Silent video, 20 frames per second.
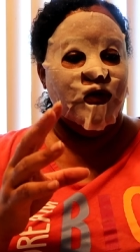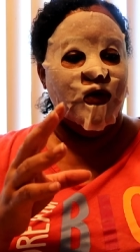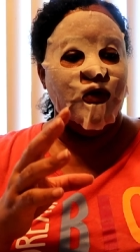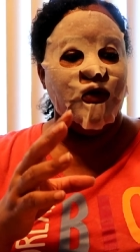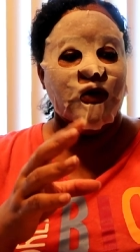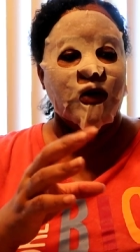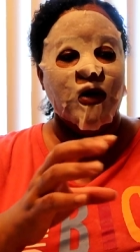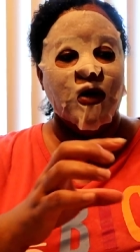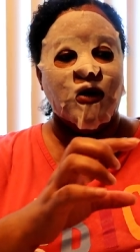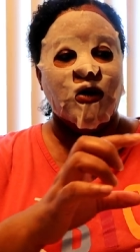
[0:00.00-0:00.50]
if you
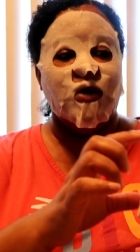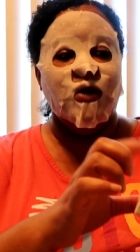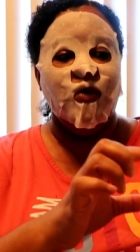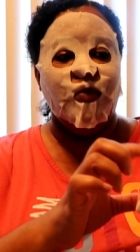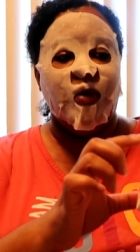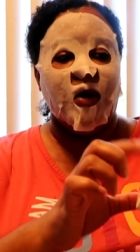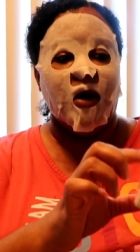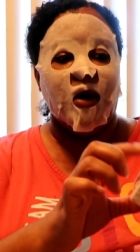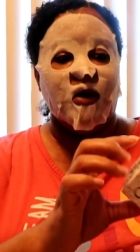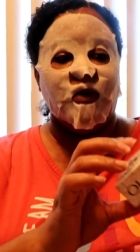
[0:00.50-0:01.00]
see a
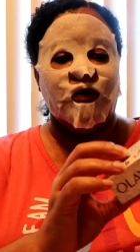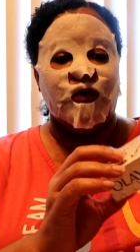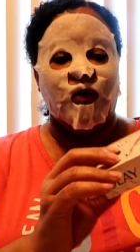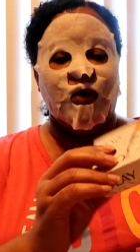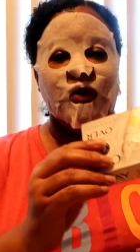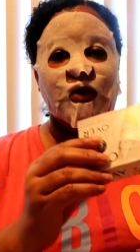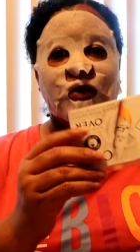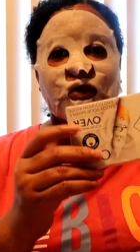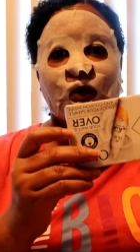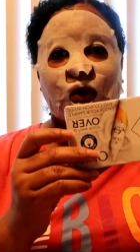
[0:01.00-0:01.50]
coupon
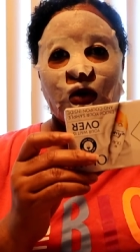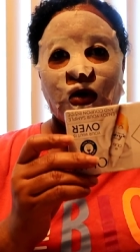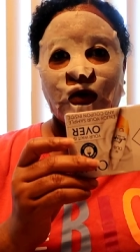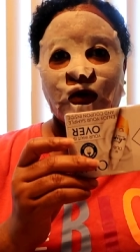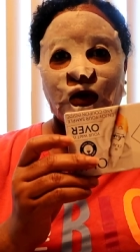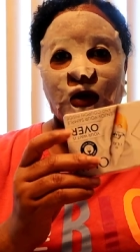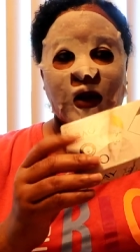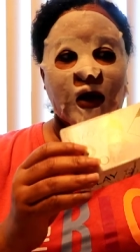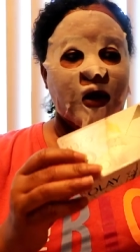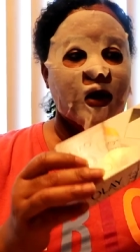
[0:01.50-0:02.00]
for this Oil
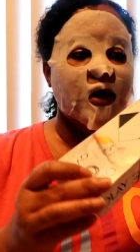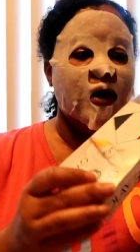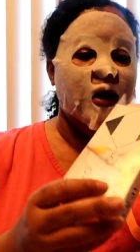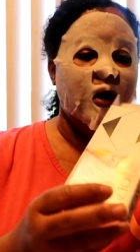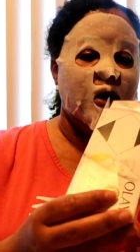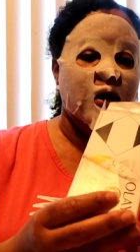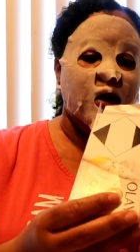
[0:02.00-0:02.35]
Olay